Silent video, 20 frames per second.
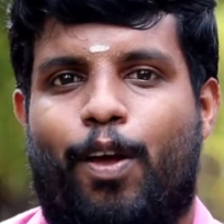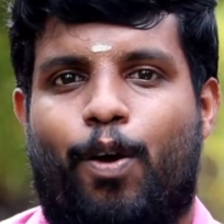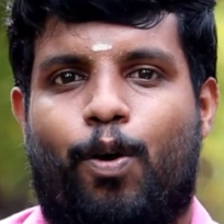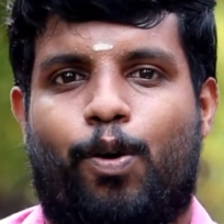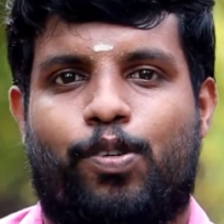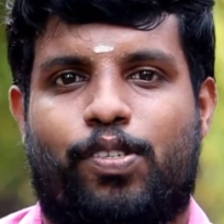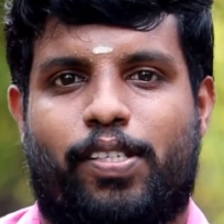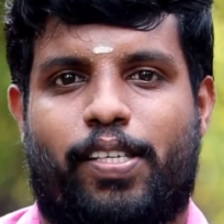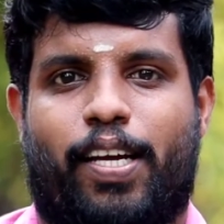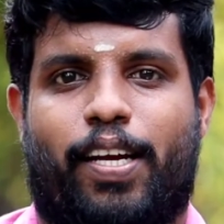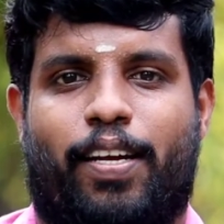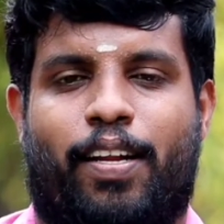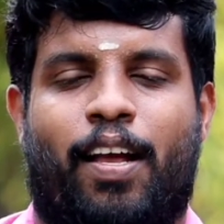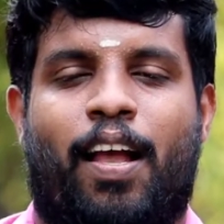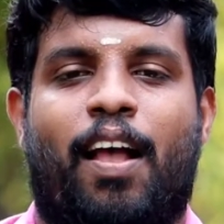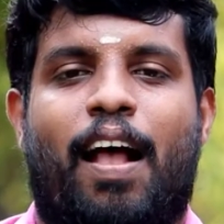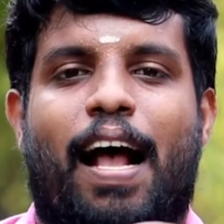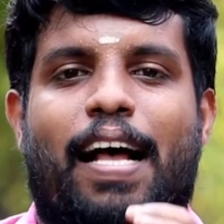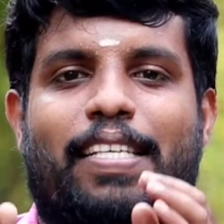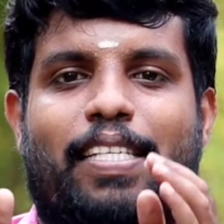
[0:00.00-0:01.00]
dioxide
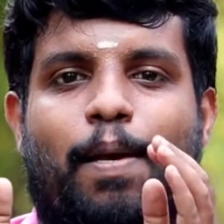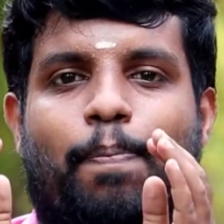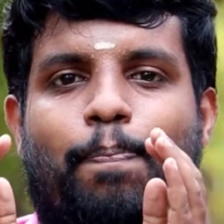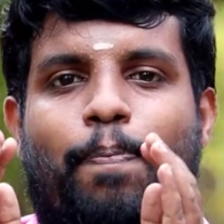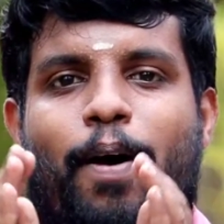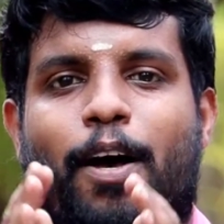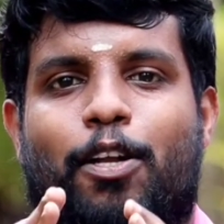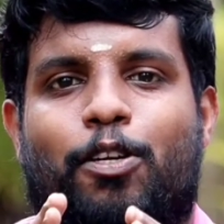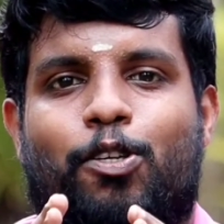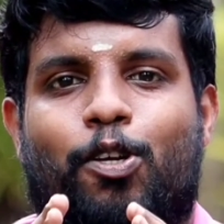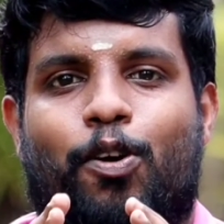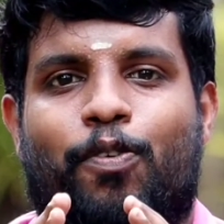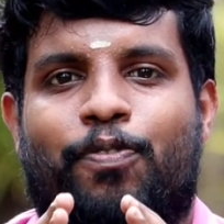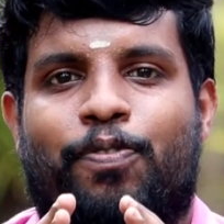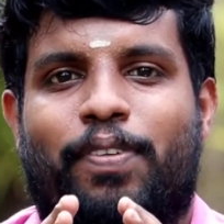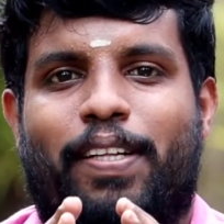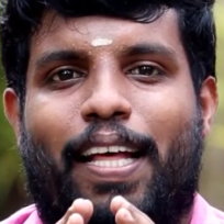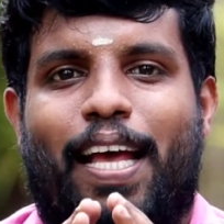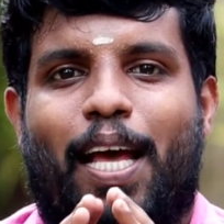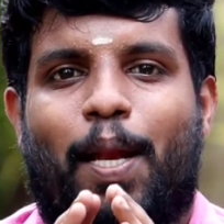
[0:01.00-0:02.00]
as a part of
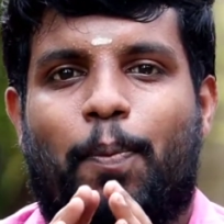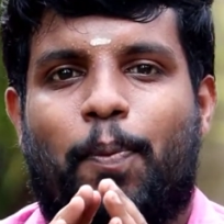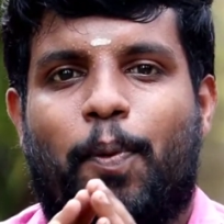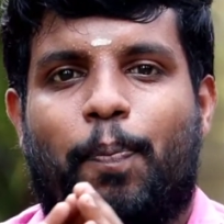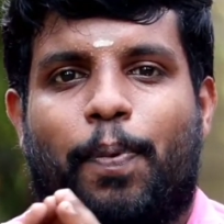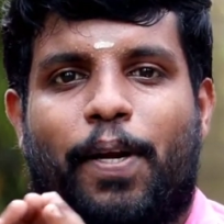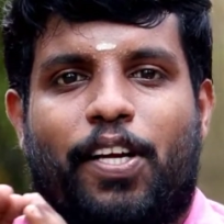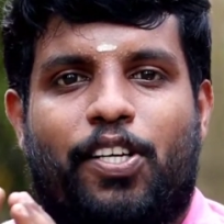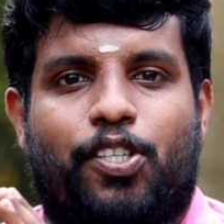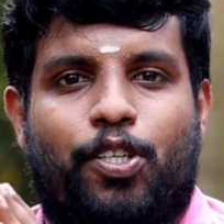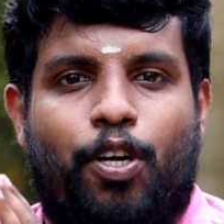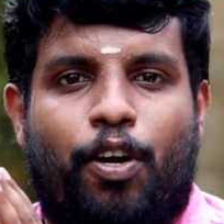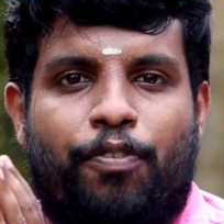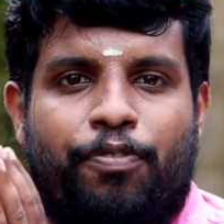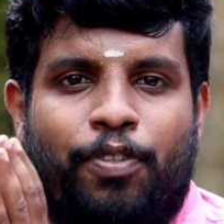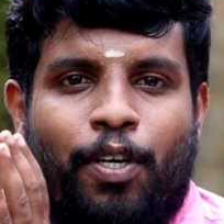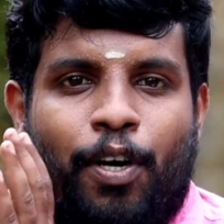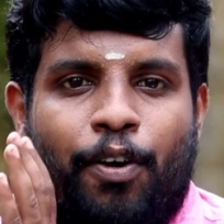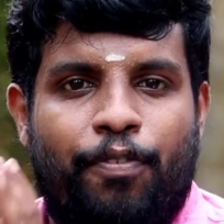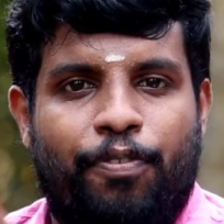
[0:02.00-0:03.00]
their preparation
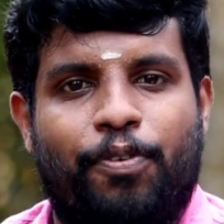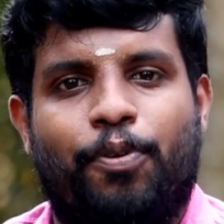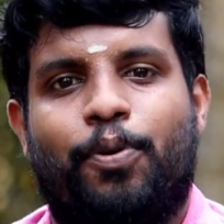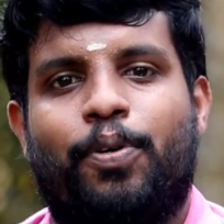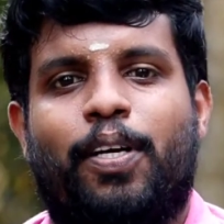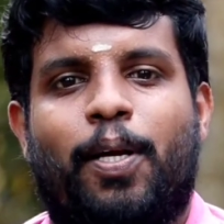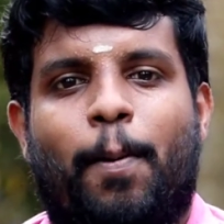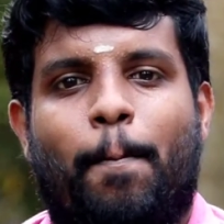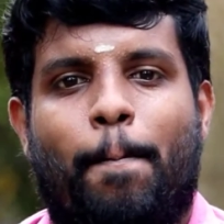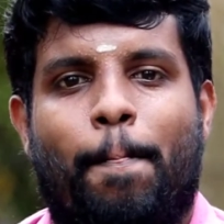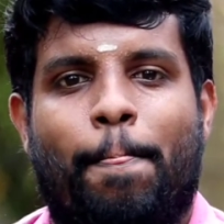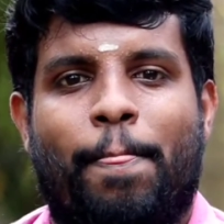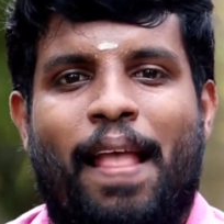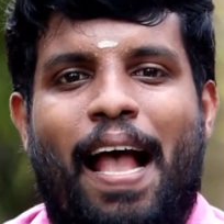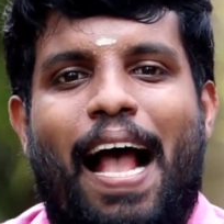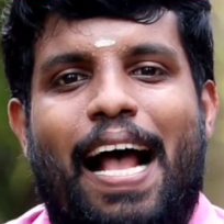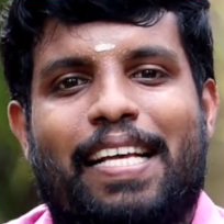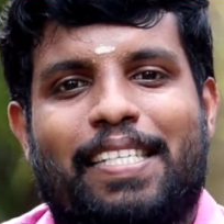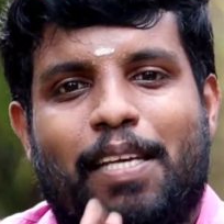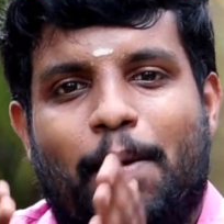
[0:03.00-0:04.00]
of food.
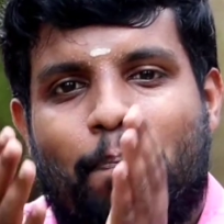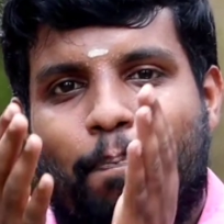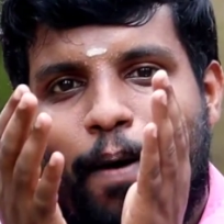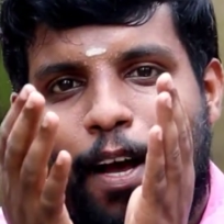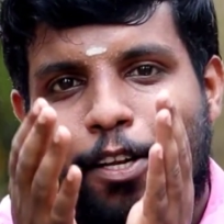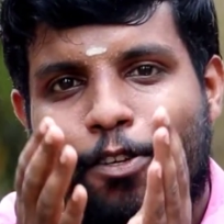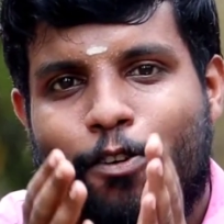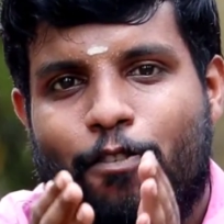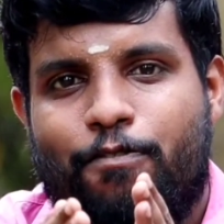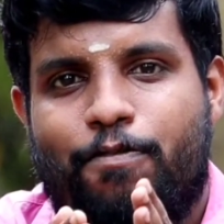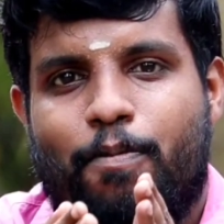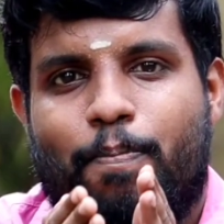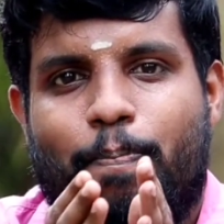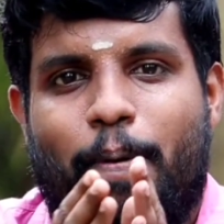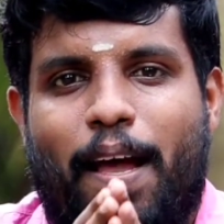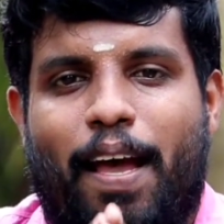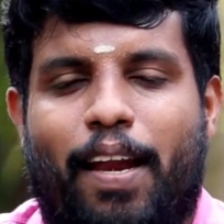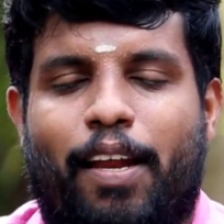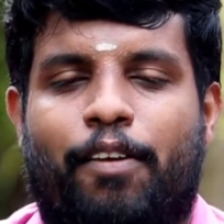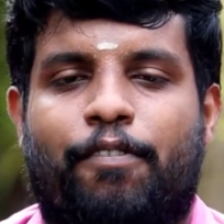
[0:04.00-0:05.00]
As a part of
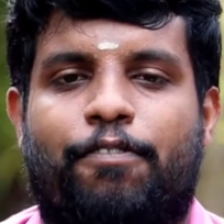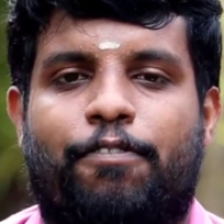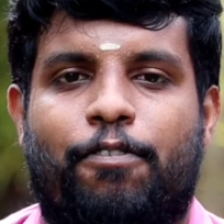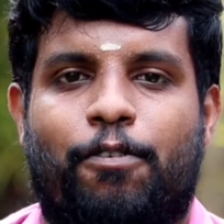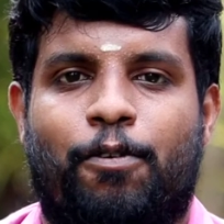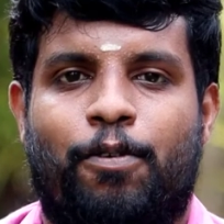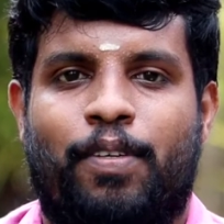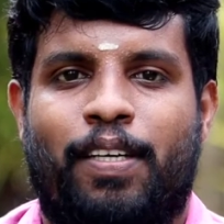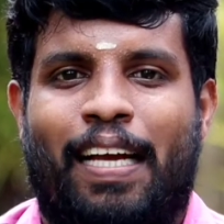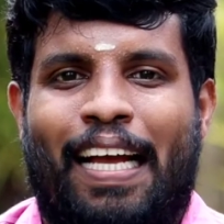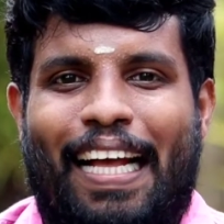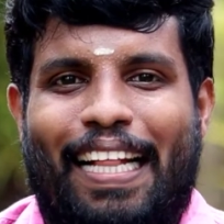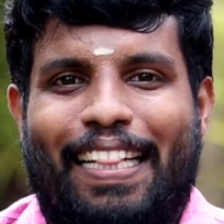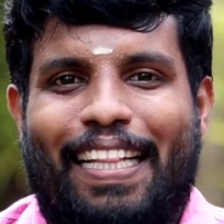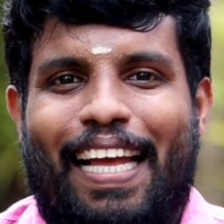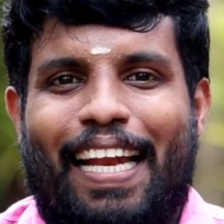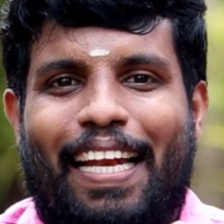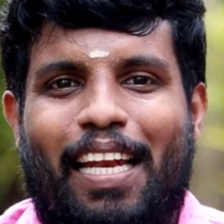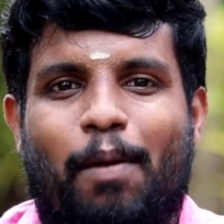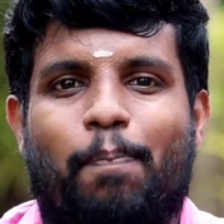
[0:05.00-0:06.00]
preparing food,
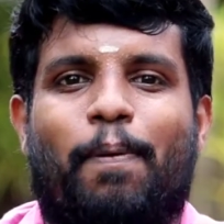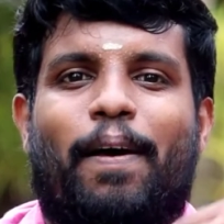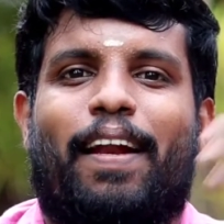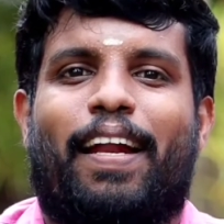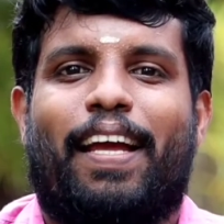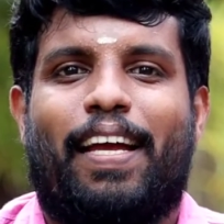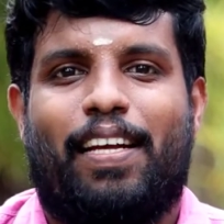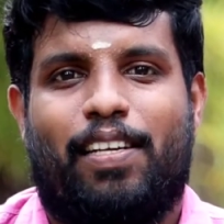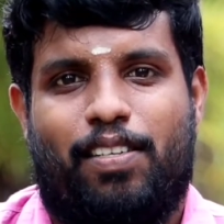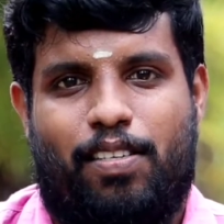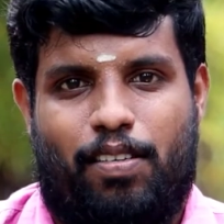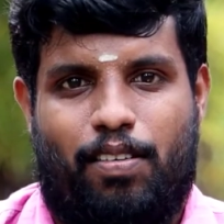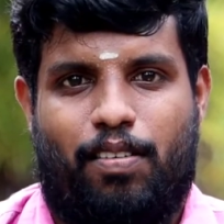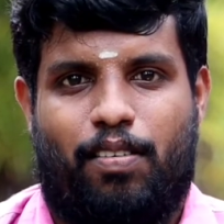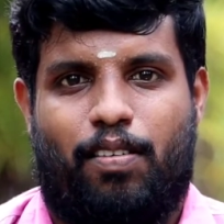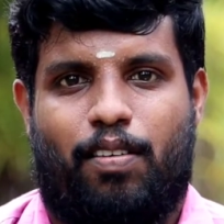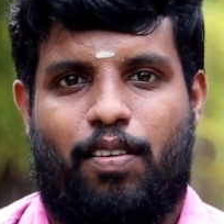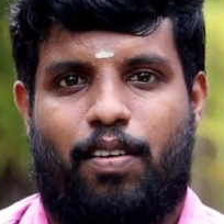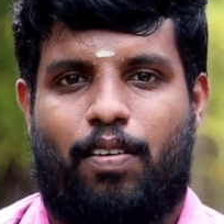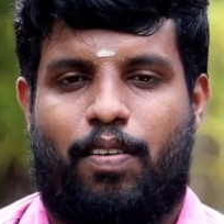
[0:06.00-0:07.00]
they liberate
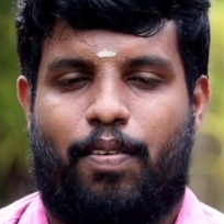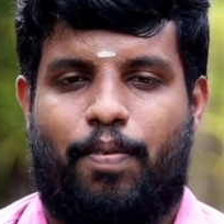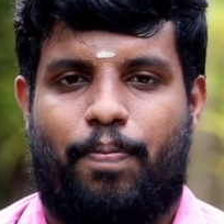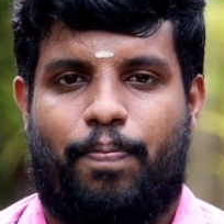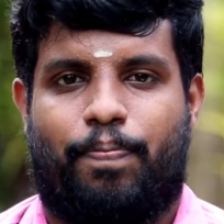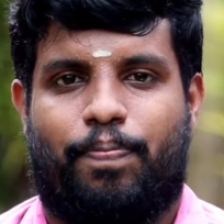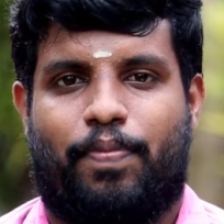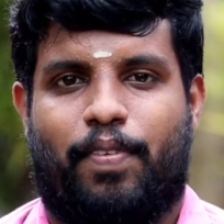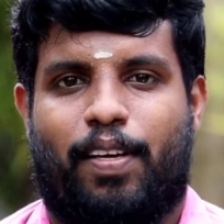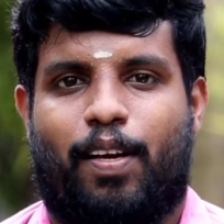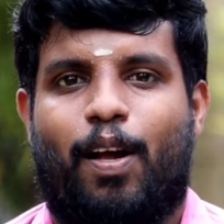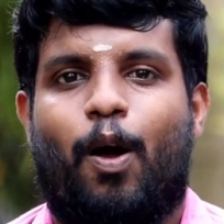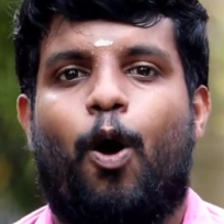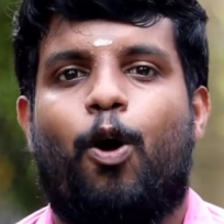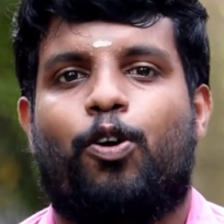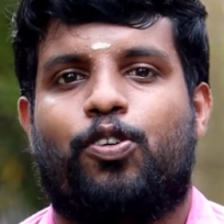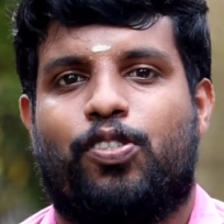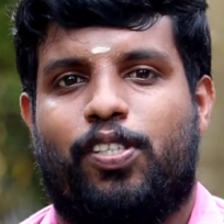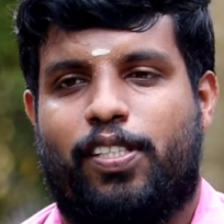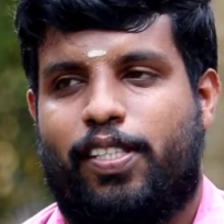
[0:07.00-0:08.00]

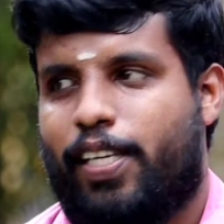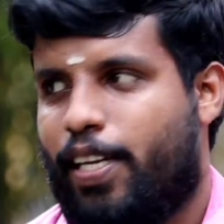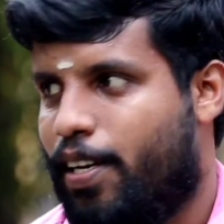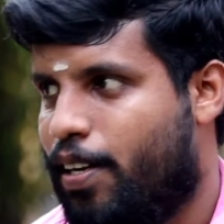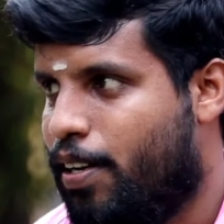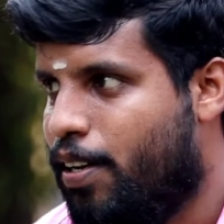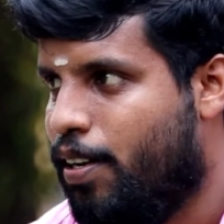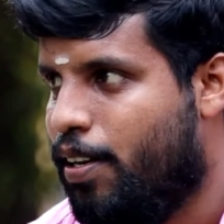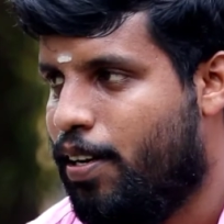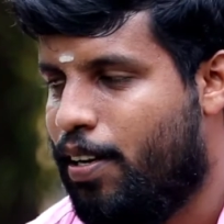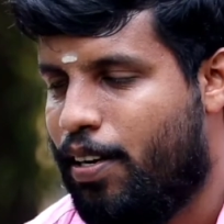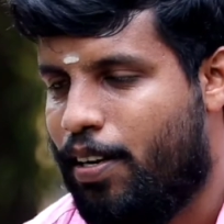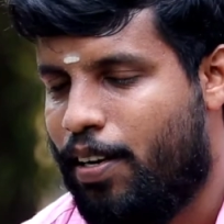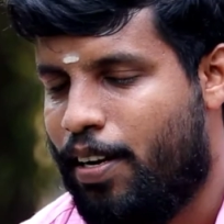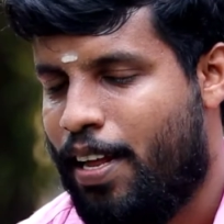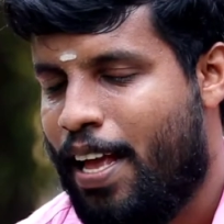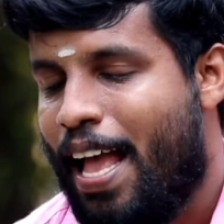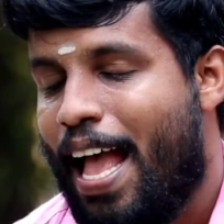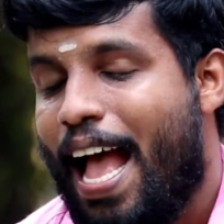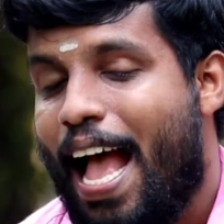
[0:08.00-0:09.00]
oxygen.
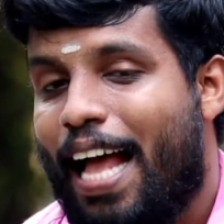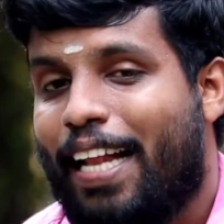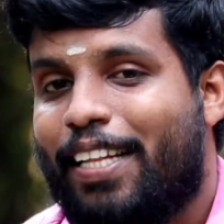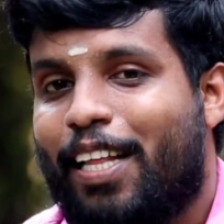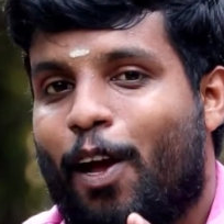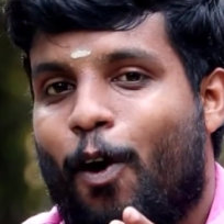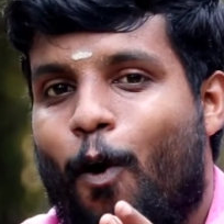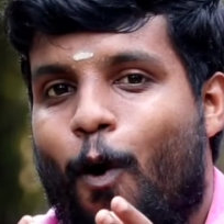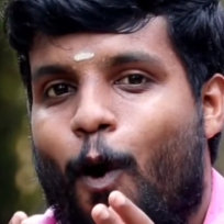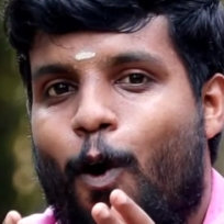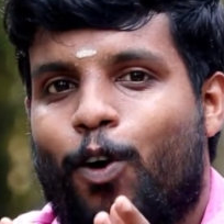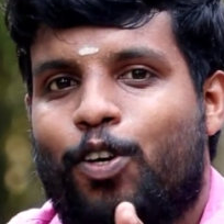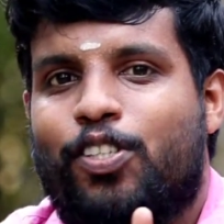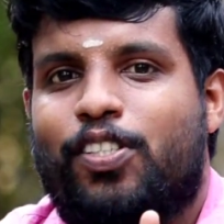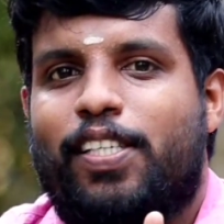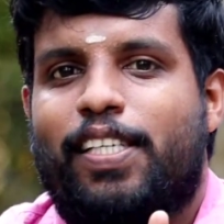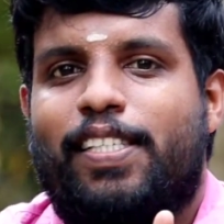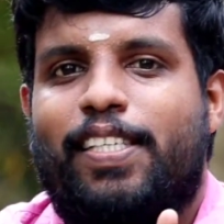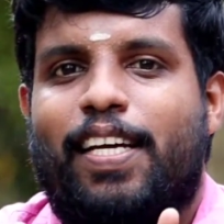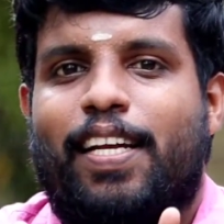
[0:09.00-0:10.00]
And the
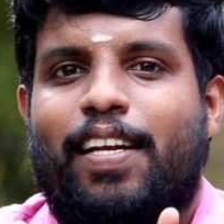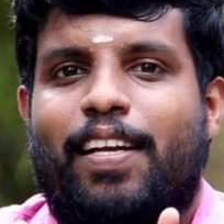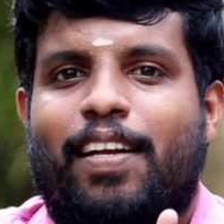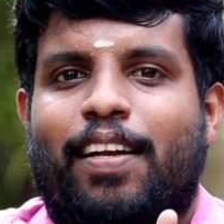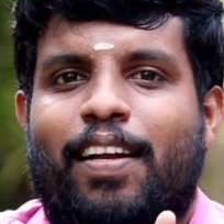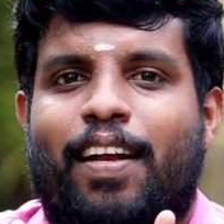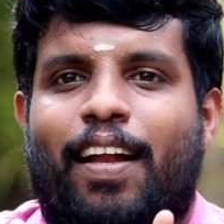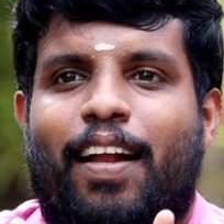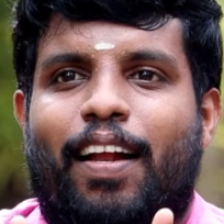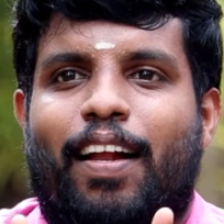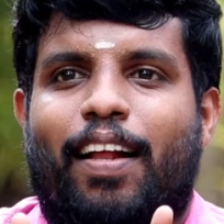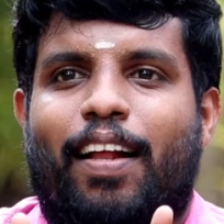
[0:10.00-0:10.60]
oxygen